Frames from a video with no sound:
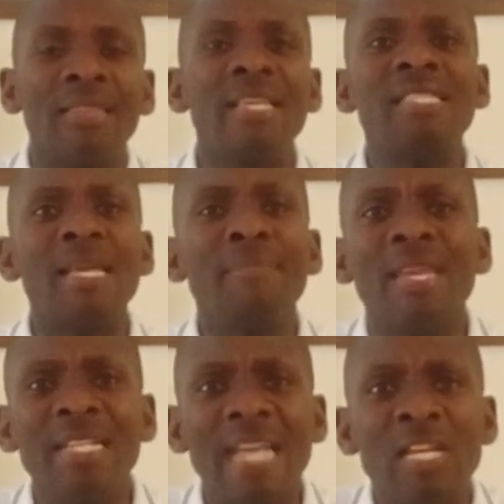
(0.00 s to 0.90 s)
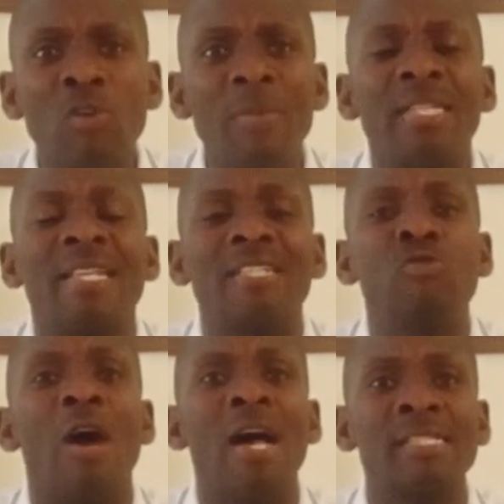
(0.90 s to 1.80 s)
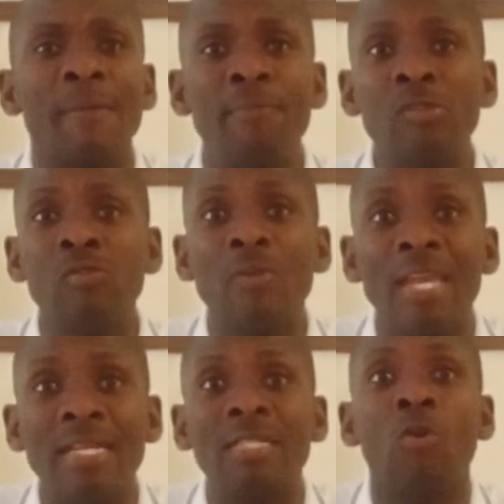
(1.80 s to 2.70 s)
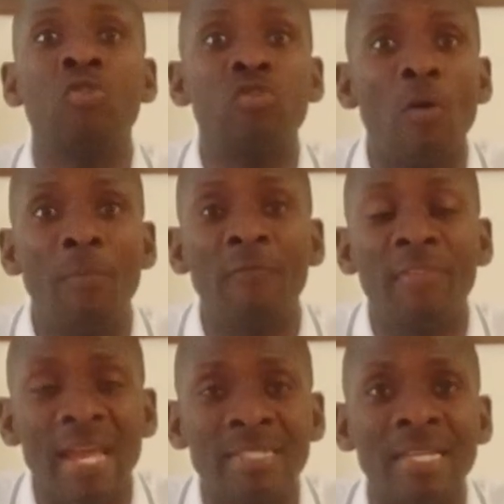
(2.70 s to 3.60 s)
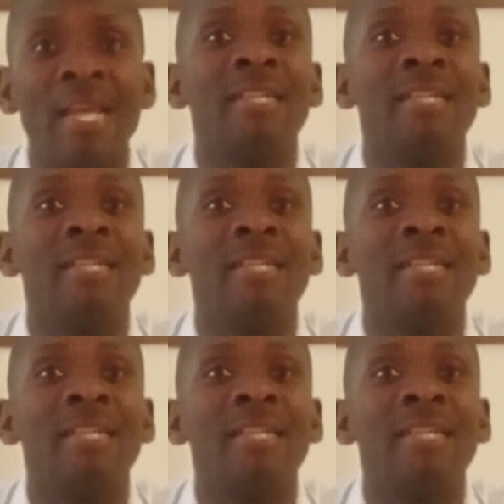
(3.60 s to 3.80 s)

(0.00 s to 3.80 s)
there's some entitlement that you are supposed to get on top of that.